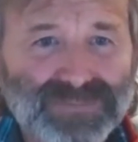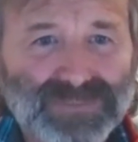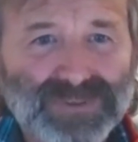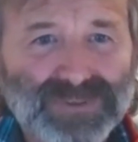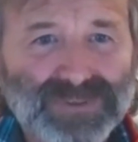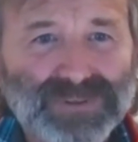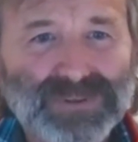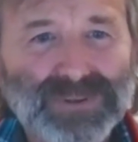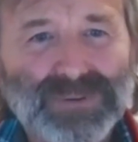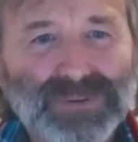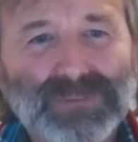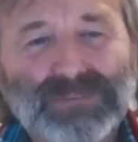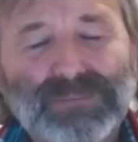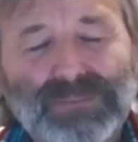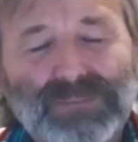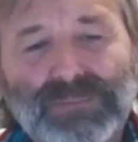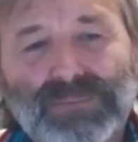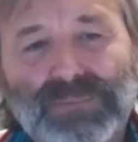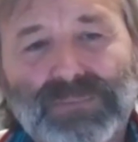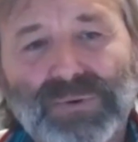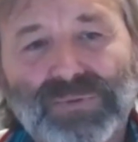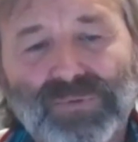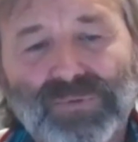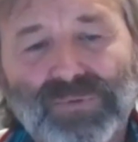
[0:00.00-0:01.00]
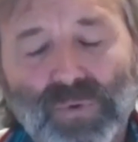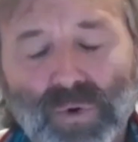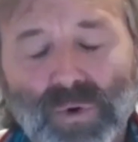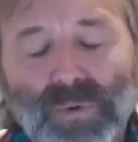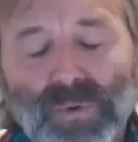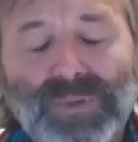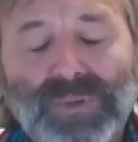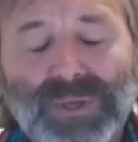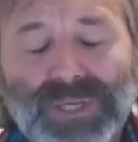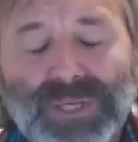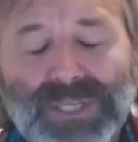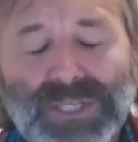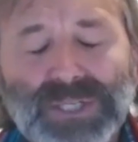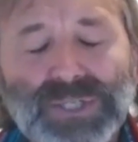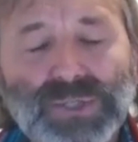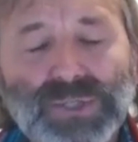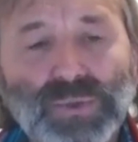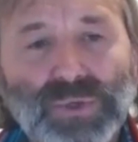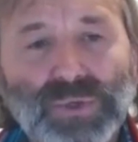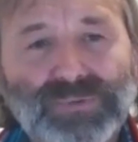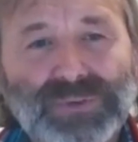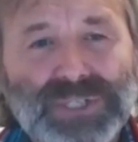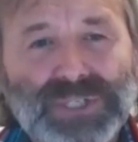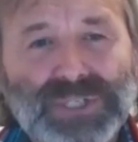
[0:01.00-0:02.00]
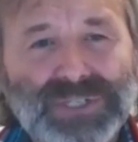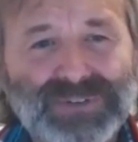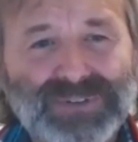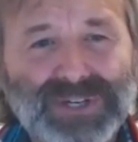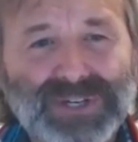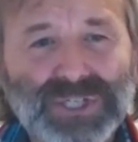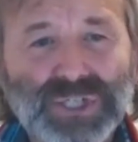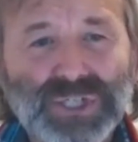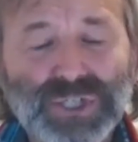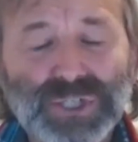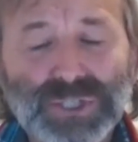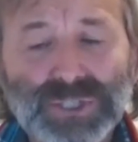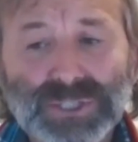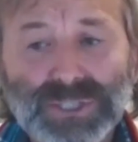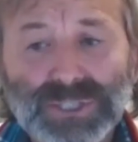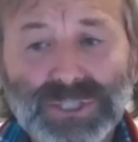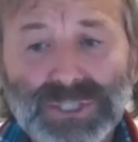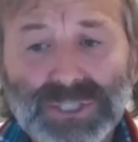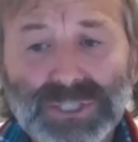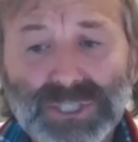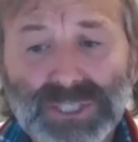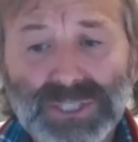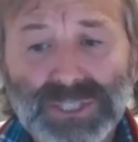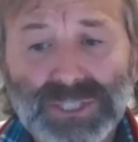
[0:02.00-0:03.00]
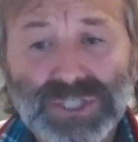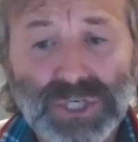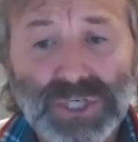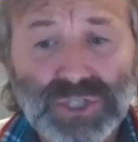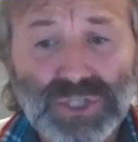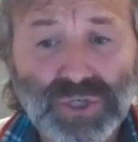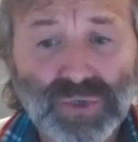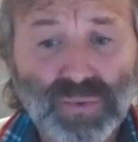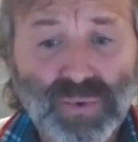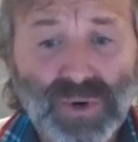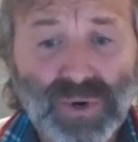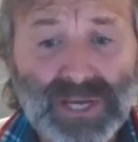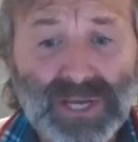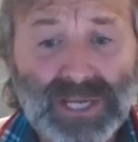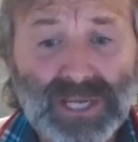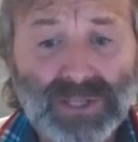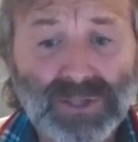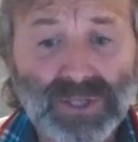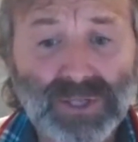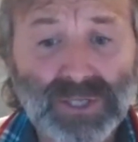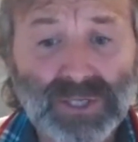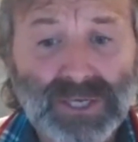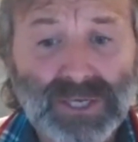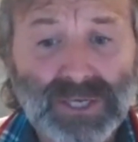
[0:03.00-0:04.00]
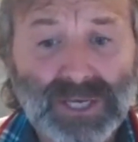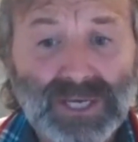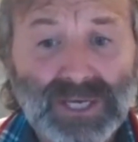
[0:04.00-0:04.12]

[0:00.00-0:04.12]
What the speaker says: perform these sort of interventions in such a way that